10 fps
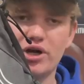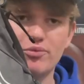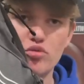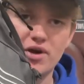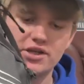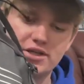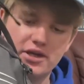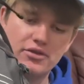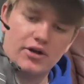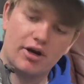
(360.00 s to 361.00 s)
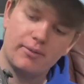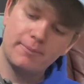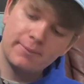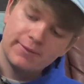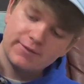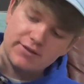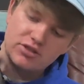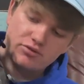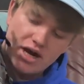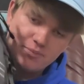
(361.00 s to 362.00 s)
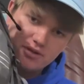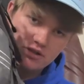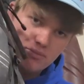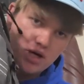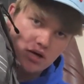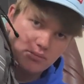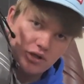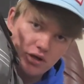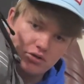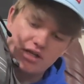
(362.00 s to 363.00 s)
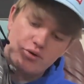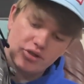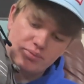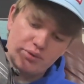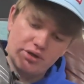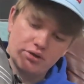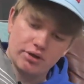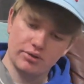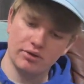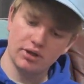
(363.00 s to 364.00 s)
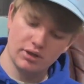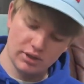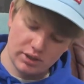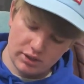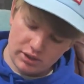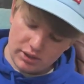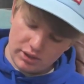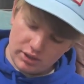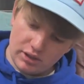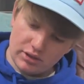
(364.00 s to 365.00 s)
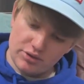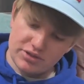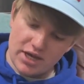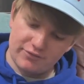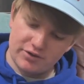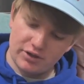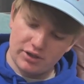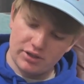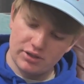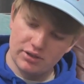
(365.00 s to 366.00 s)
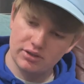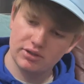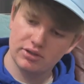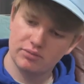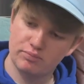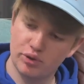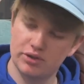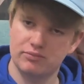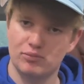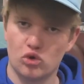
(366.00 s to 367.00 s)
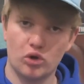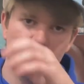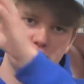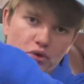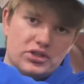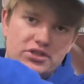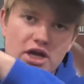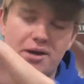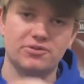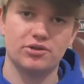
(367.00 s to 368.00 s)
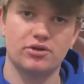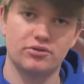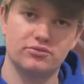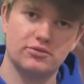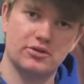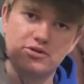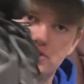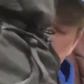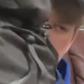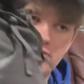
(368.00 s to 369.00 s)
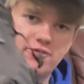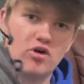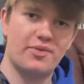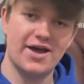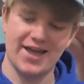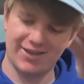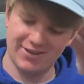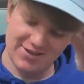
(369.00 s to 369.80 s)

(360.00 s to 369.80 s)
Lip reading: But I put my tent there, these straps on the bottom here, and that works pretty good. You just have to put more weight towards the top so you don't fall back.